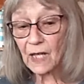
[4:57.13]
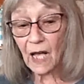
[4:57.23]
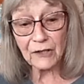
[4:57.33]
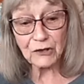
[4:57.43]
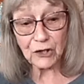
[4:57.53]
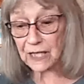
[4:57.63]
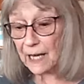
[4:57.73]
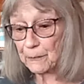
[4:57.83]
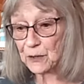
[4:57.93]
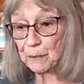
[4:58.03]
I just
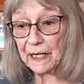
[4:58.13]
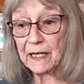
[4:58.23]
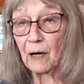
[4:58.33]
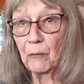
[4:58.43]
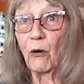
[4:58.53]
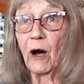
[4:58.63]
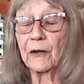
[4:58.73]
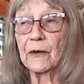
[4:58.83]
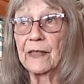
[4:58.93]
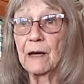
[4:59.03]
kept spitting up
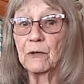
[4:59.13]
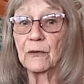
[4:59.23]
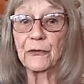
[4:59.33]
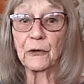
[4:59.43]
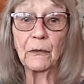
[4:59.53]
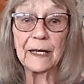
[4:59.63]
water. They were throwing